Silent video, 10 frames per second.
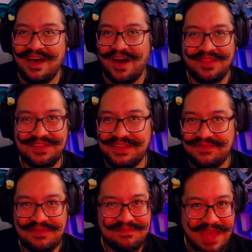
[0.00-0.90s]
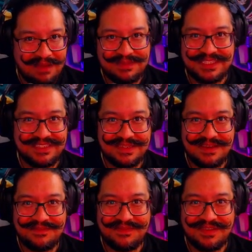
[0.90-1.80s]
All the different maps and
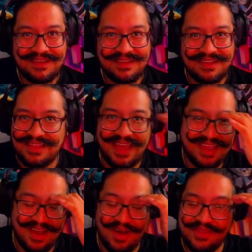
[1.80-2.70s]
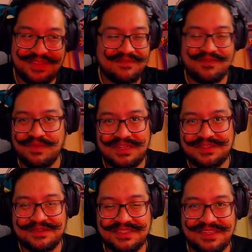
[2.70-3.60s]
stuff, like all the different
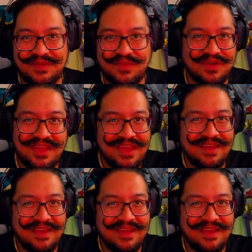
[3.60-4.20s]
resources in the world